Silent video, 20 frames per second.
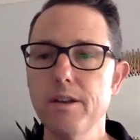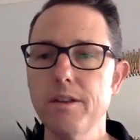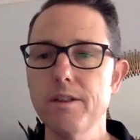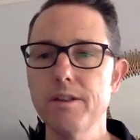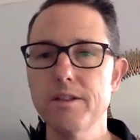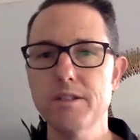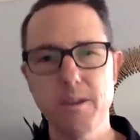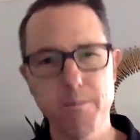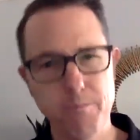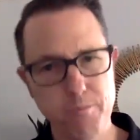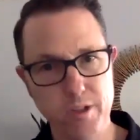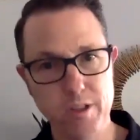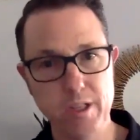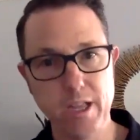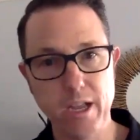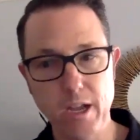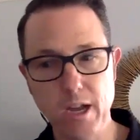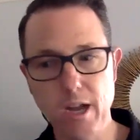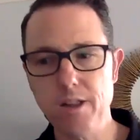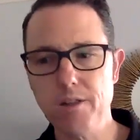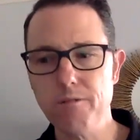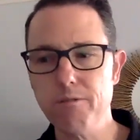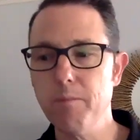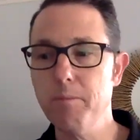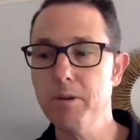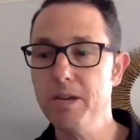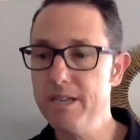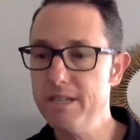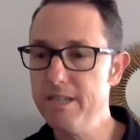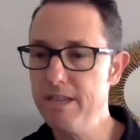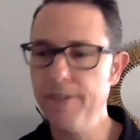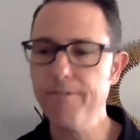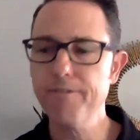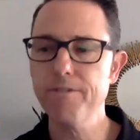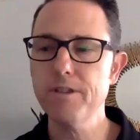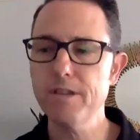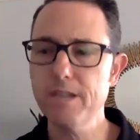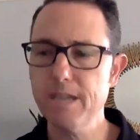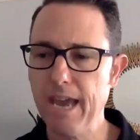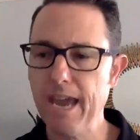than something like cholera, but it
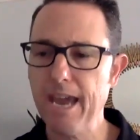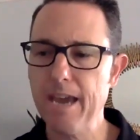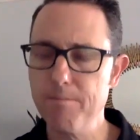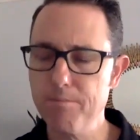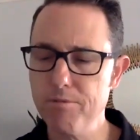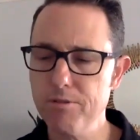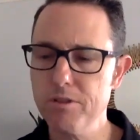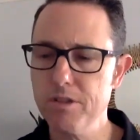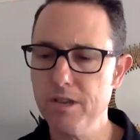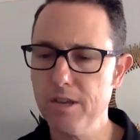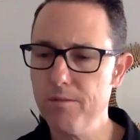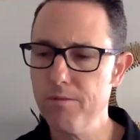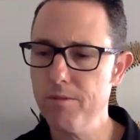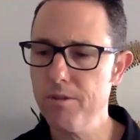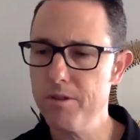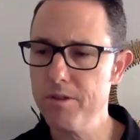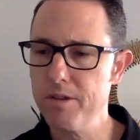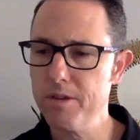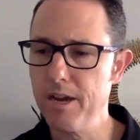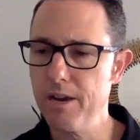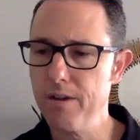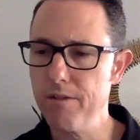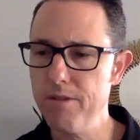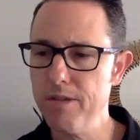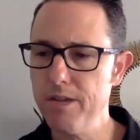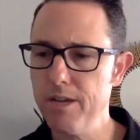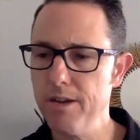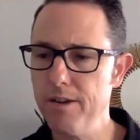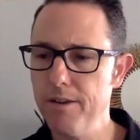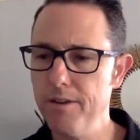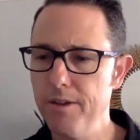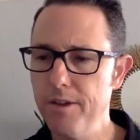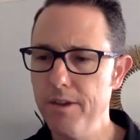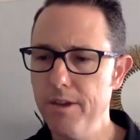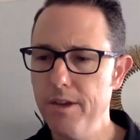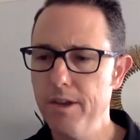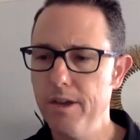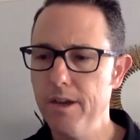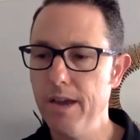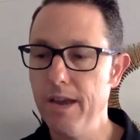definitely can present with diarrhea.
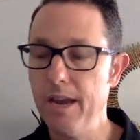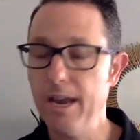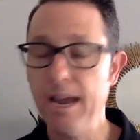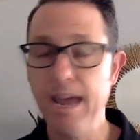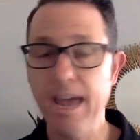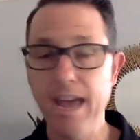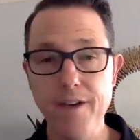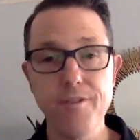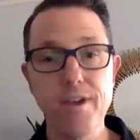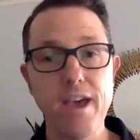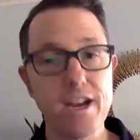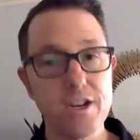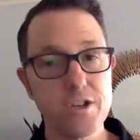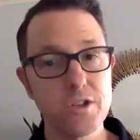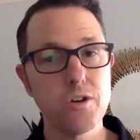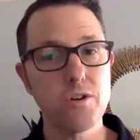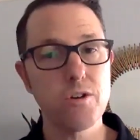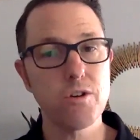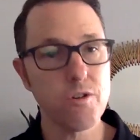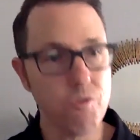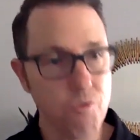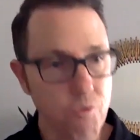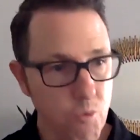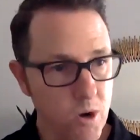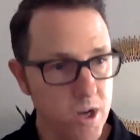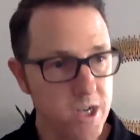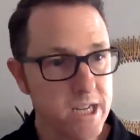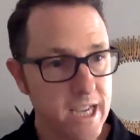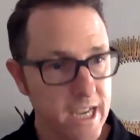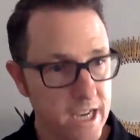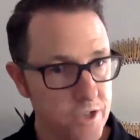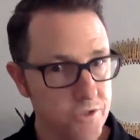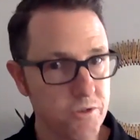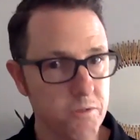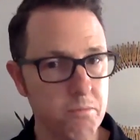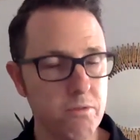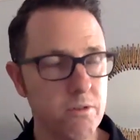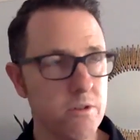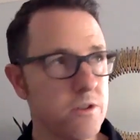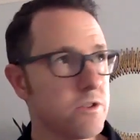And I have actually heard of one case
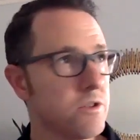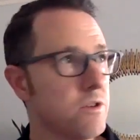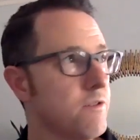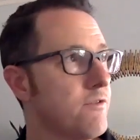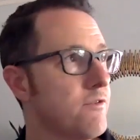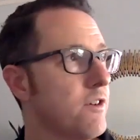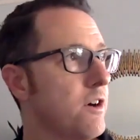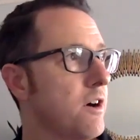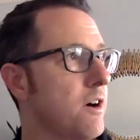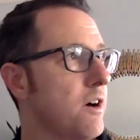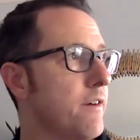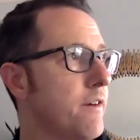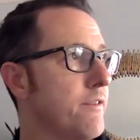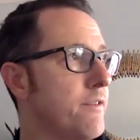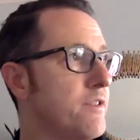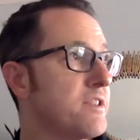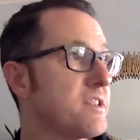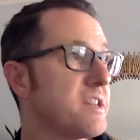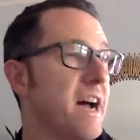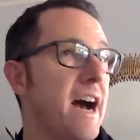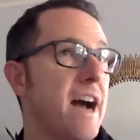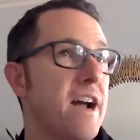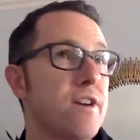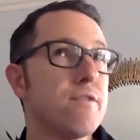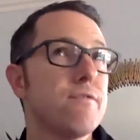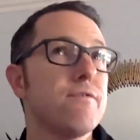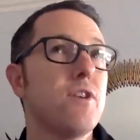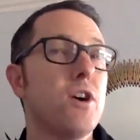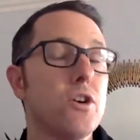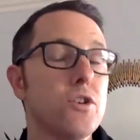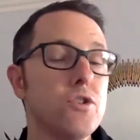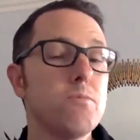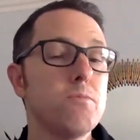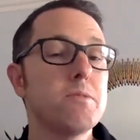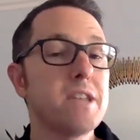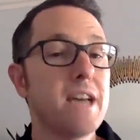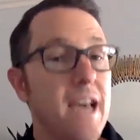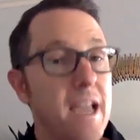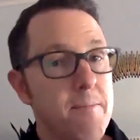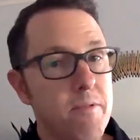report so far of this higher volume
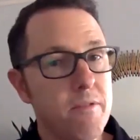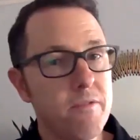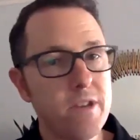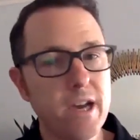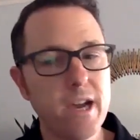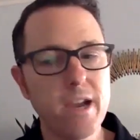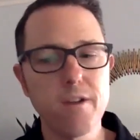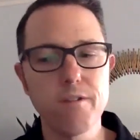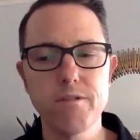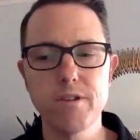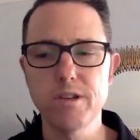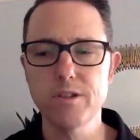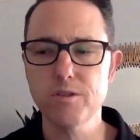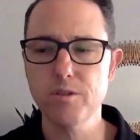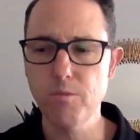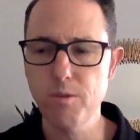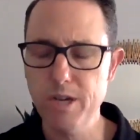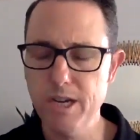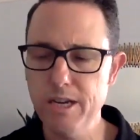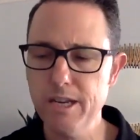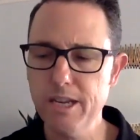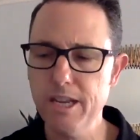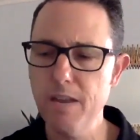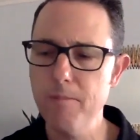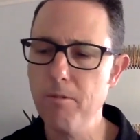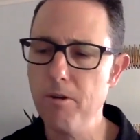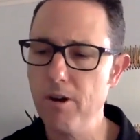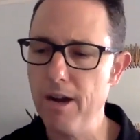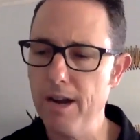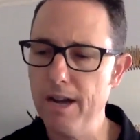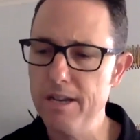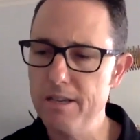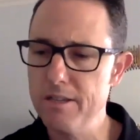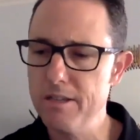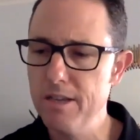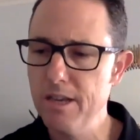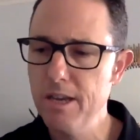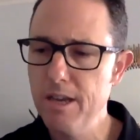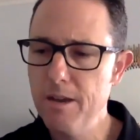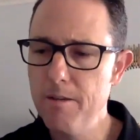type of diarrhea. So we need to keep our eyes
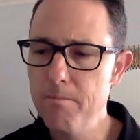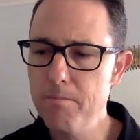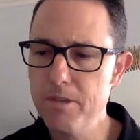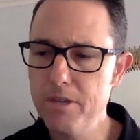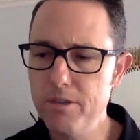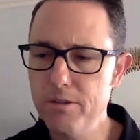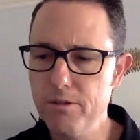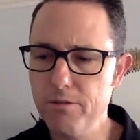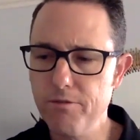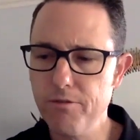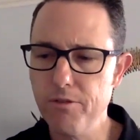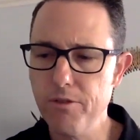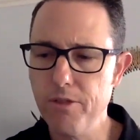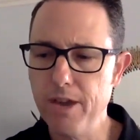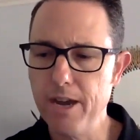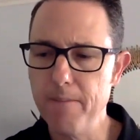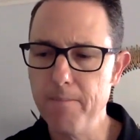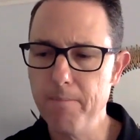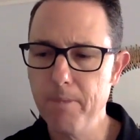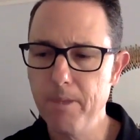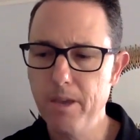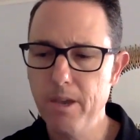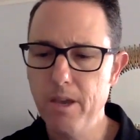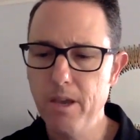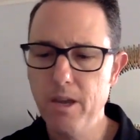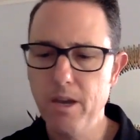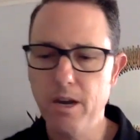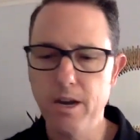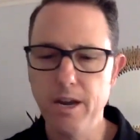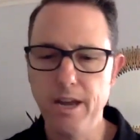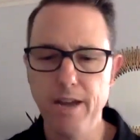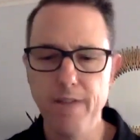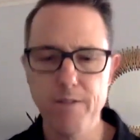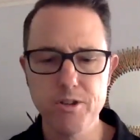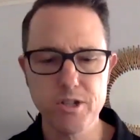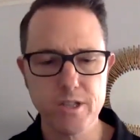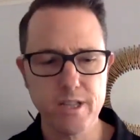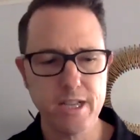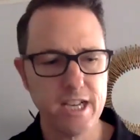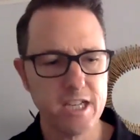peeled for that. On
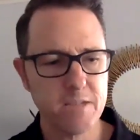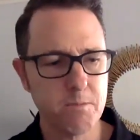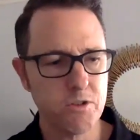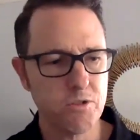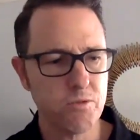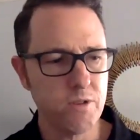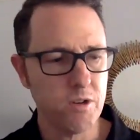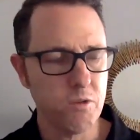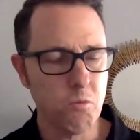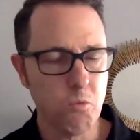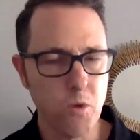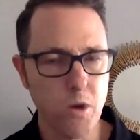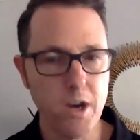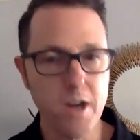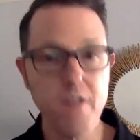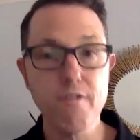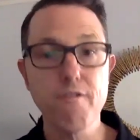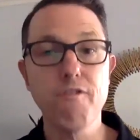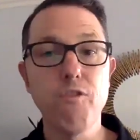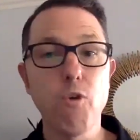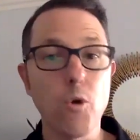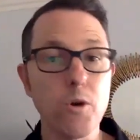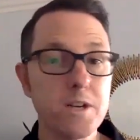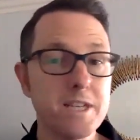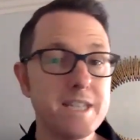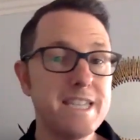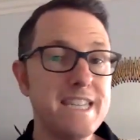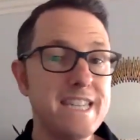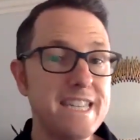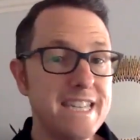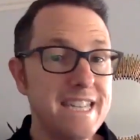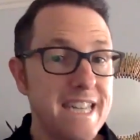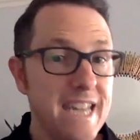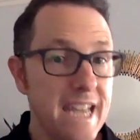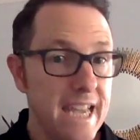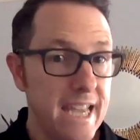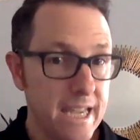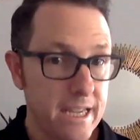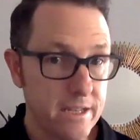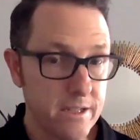average, it lasts between 1 and 14
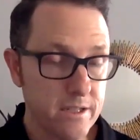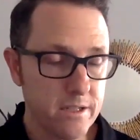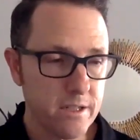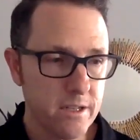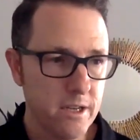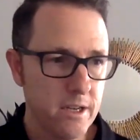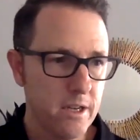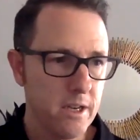days.